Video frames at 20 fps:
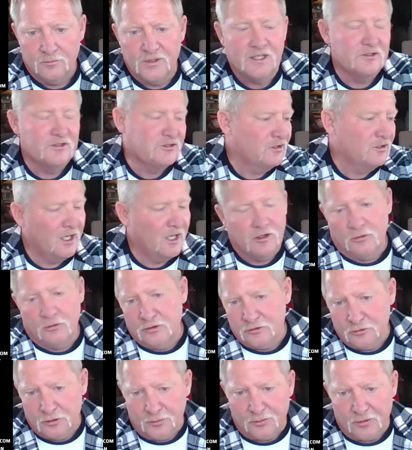because they're not
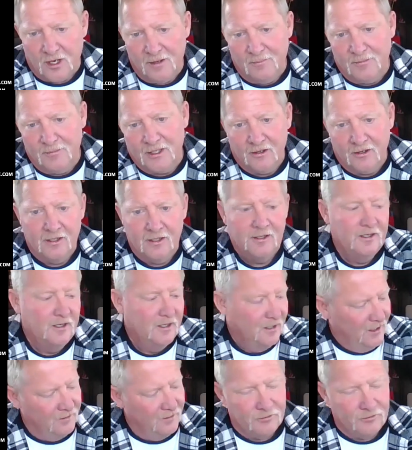going to a primary
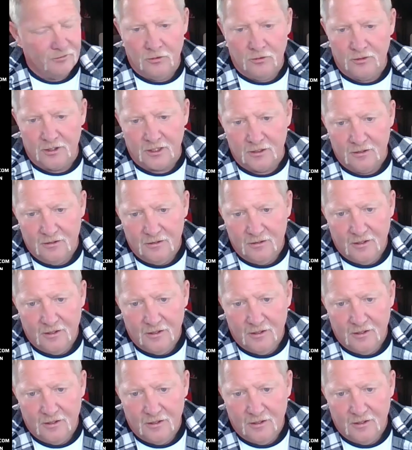and voting.